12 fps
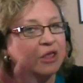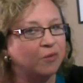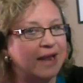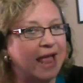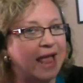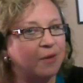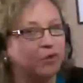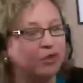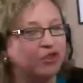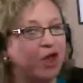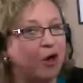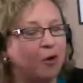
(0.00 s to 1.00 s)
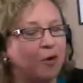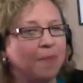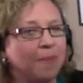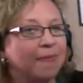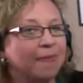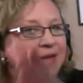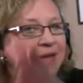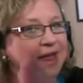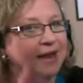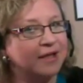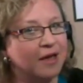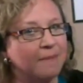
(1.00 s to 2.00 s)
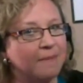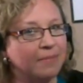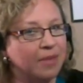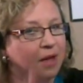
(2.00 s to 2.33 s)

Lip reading: Q&A will show. And that'll come